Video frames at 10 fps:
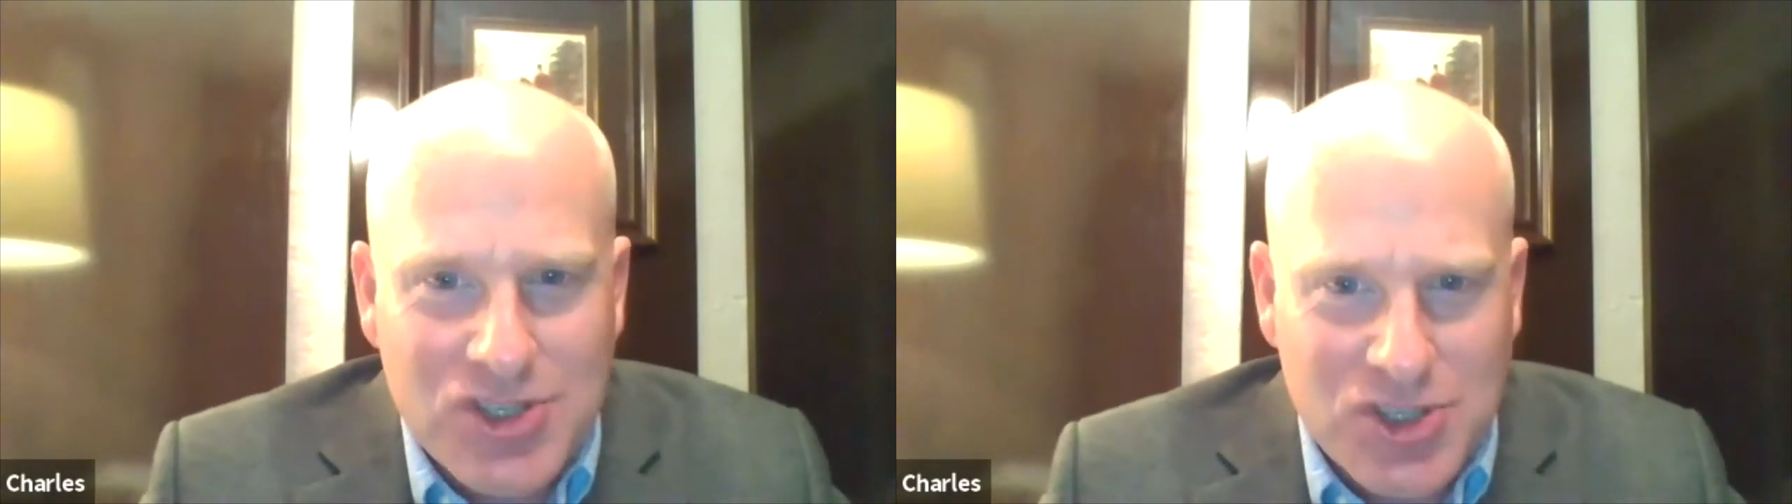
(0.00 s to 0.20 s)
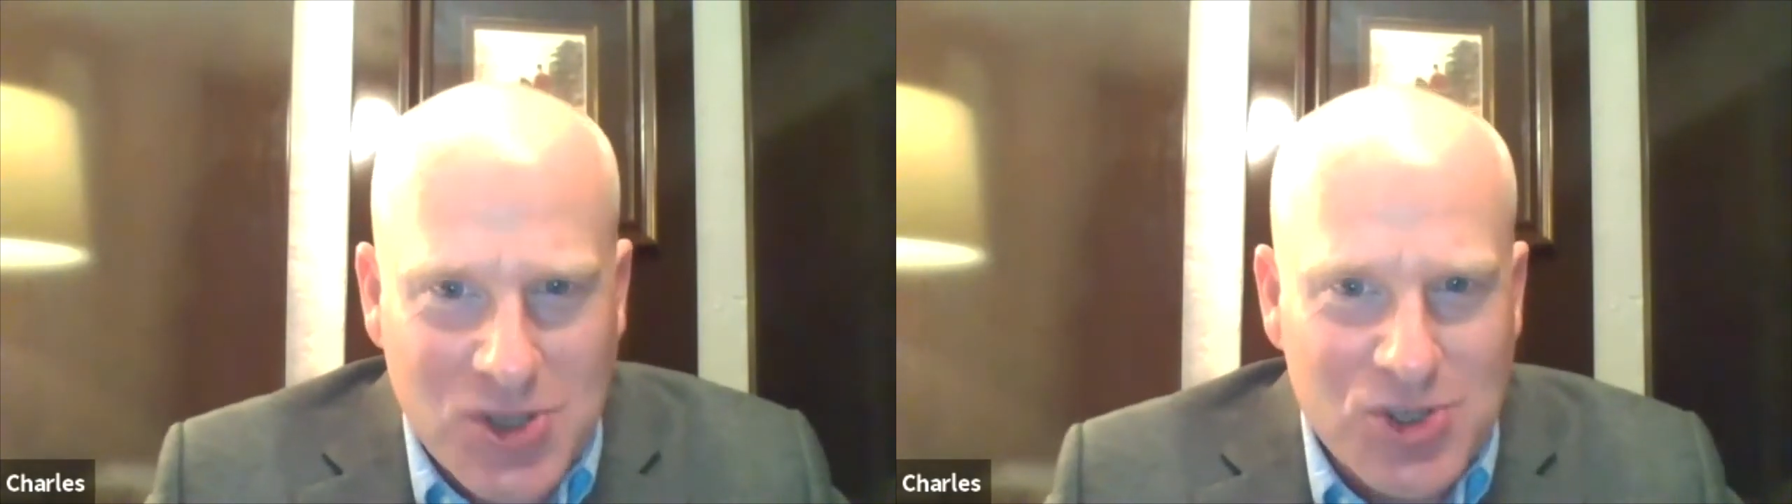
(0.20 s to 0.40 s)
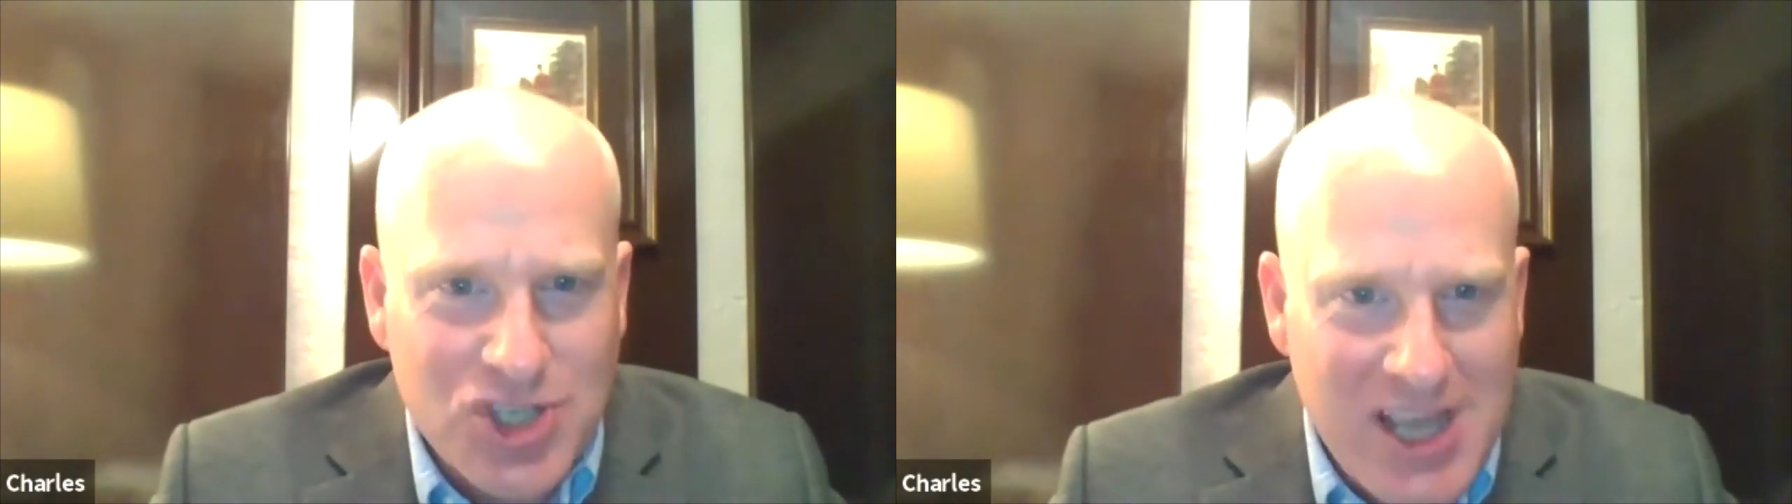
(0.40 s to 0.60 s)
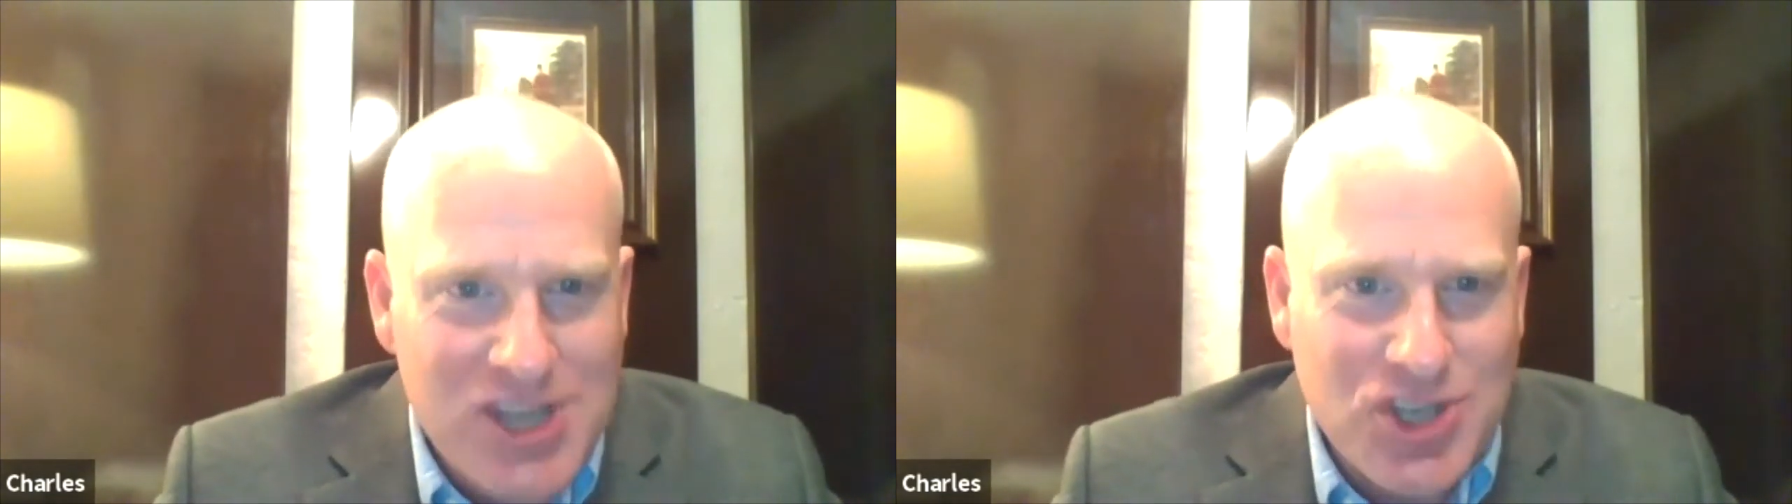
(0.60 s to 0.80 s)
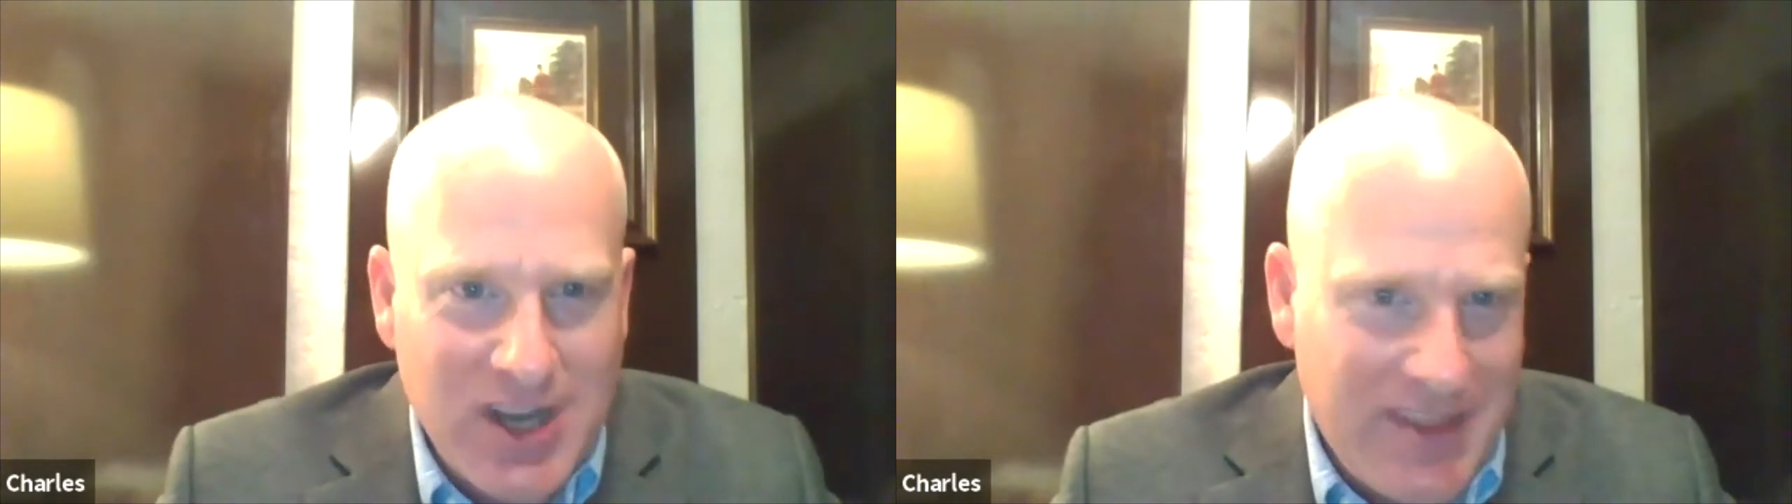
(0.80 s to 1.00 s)

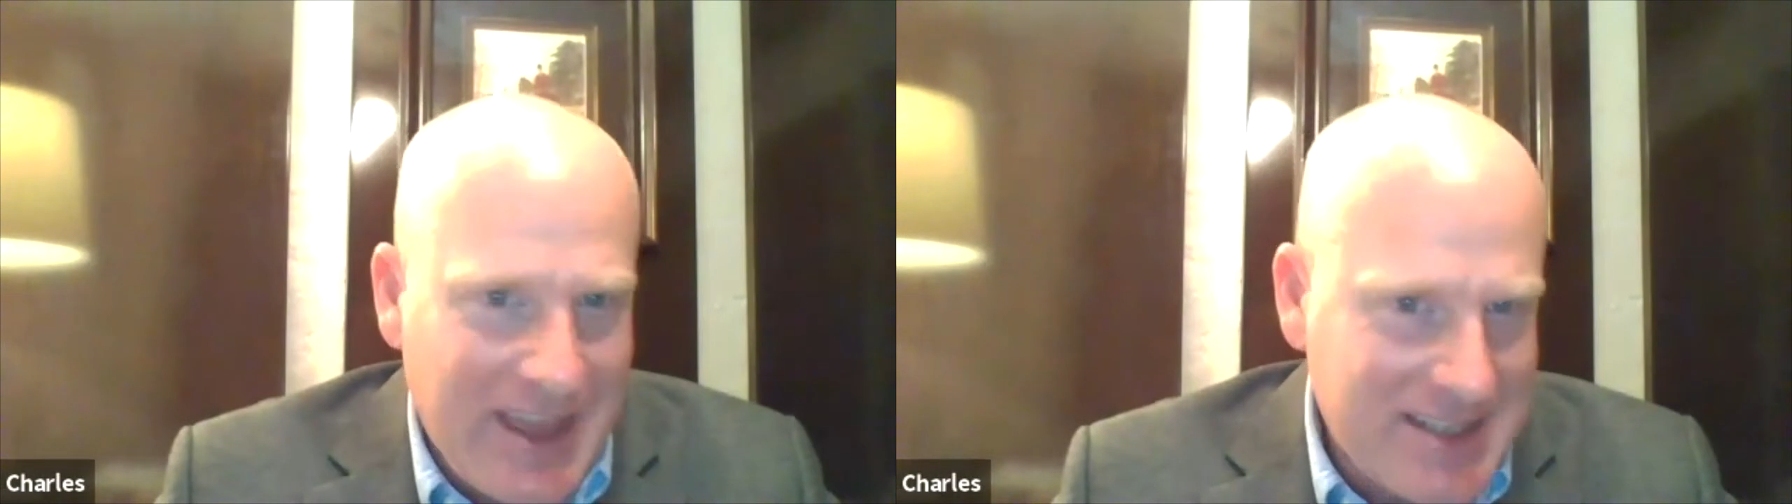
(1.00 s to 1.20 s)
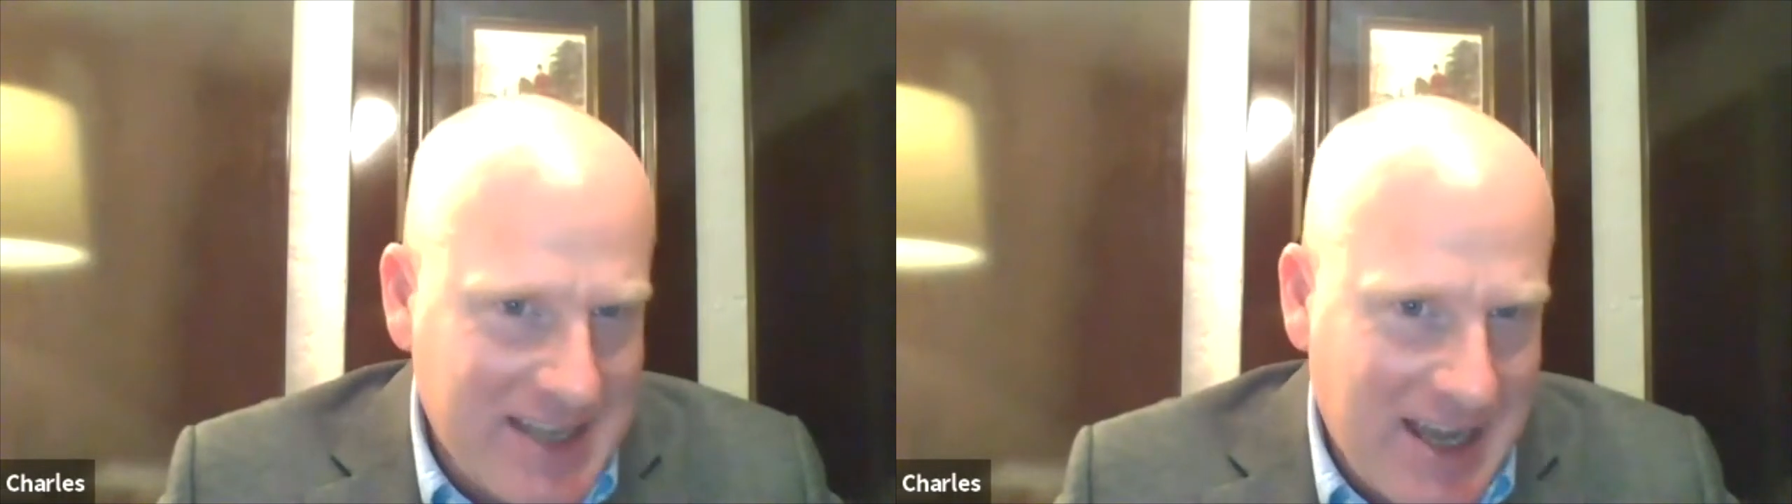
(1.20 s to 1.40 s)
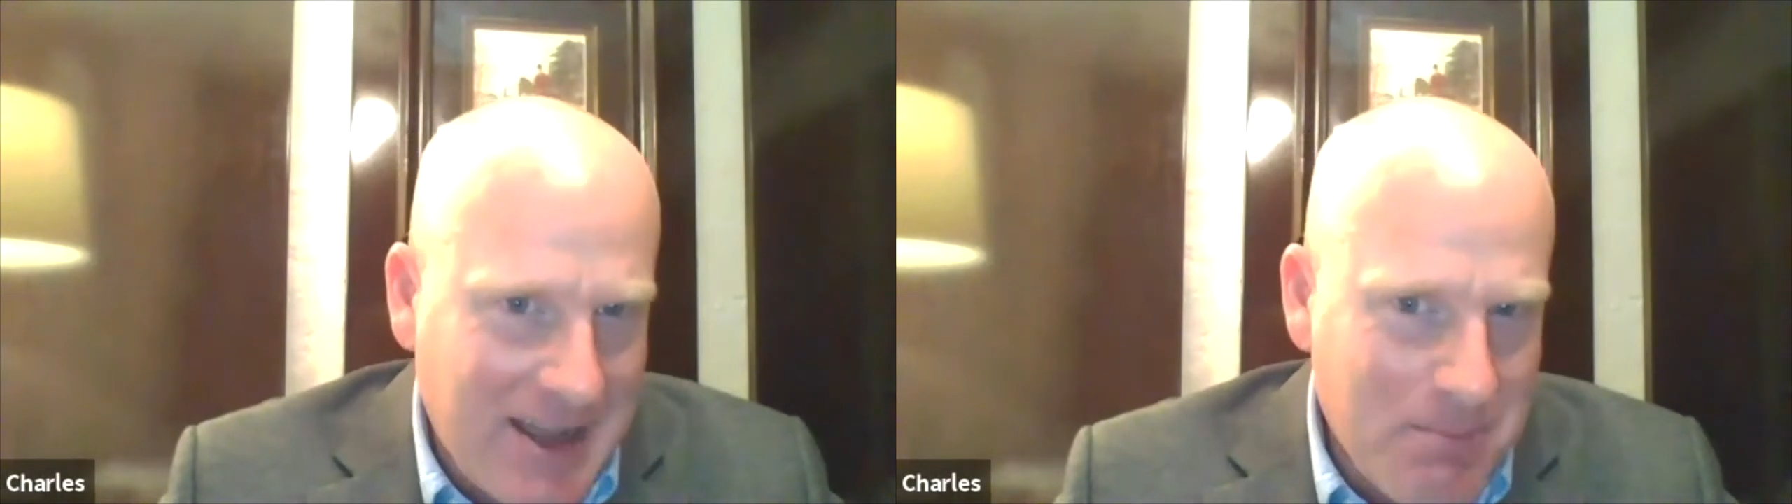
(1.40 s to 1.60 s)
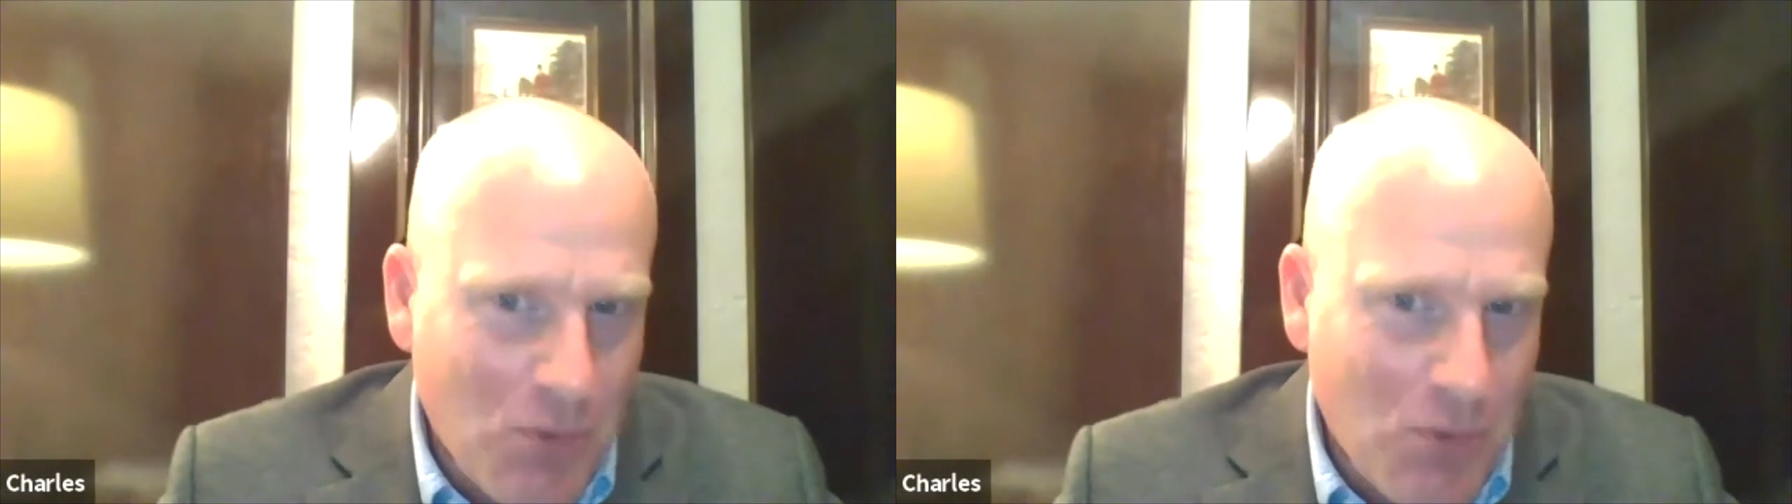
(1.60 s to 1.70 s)
Association at that time.